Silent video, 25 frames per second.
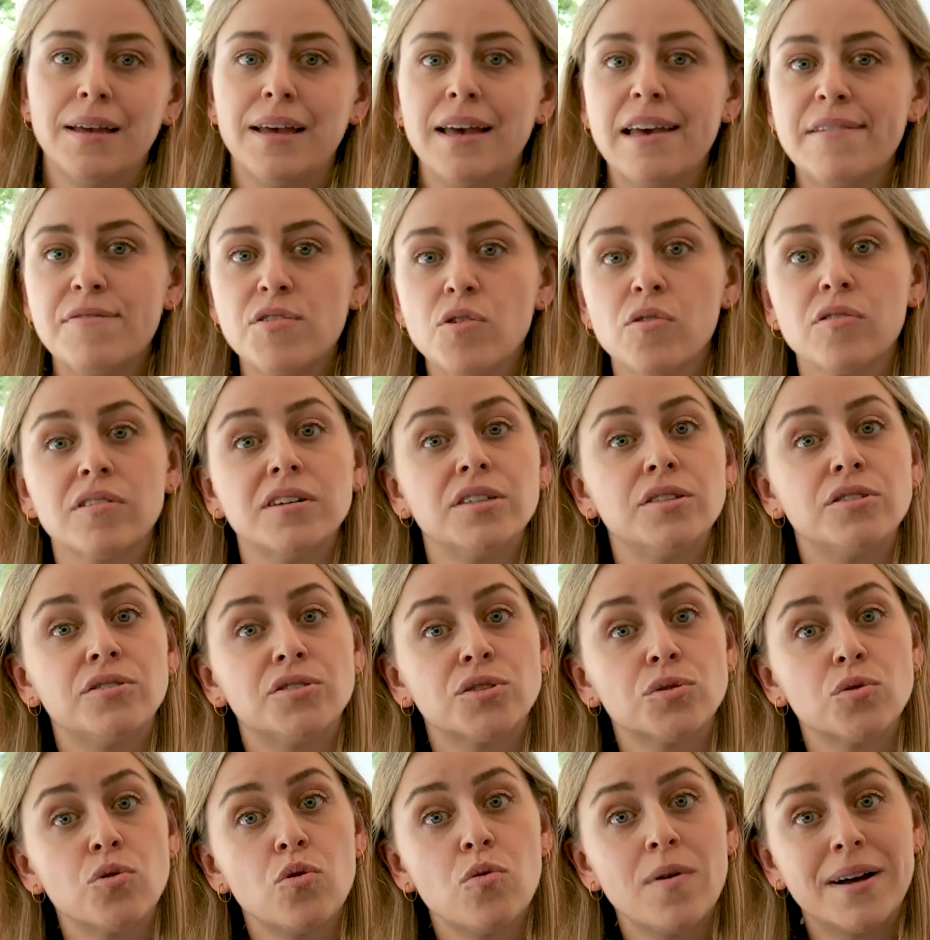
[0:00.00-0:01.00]
If you're
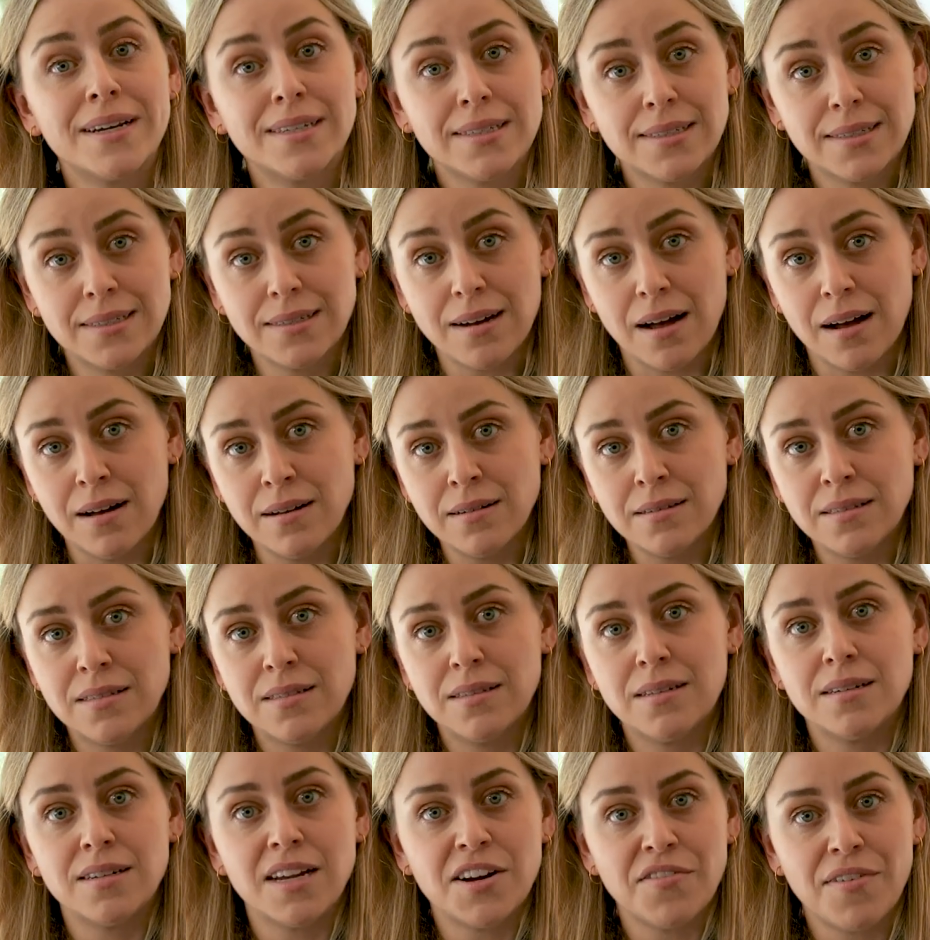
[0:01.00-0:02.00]
unsure where to start,
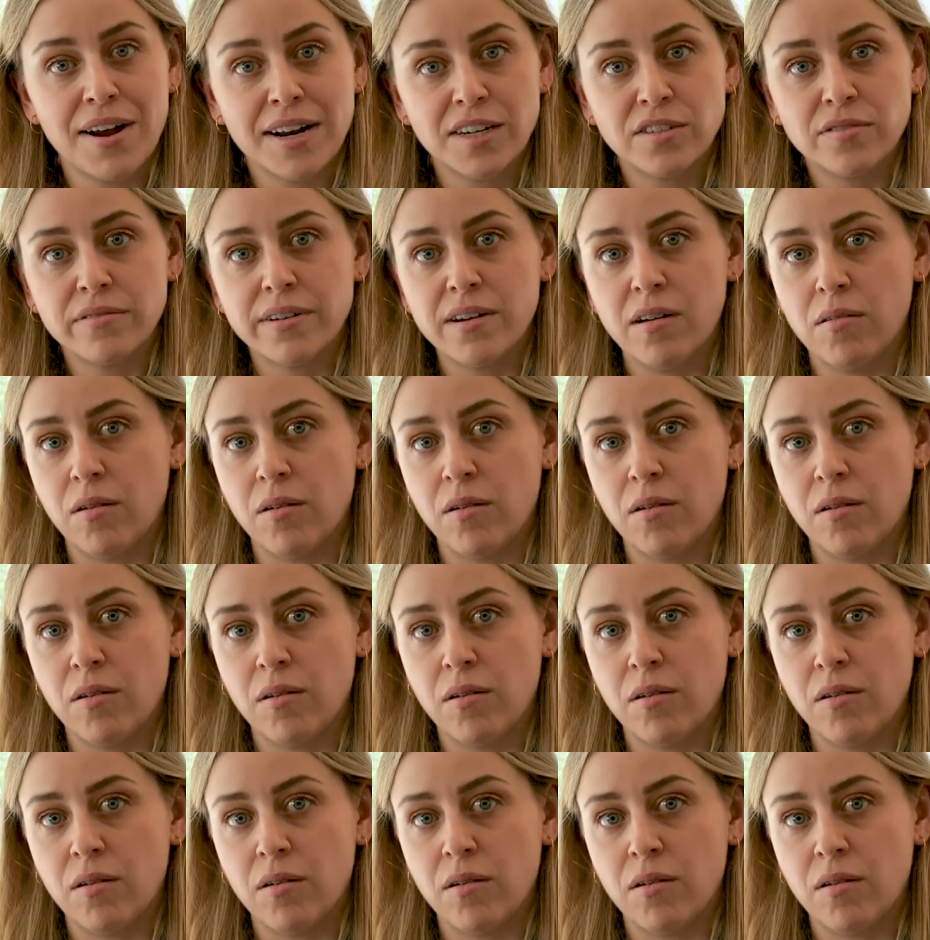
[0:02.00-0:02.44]
the directory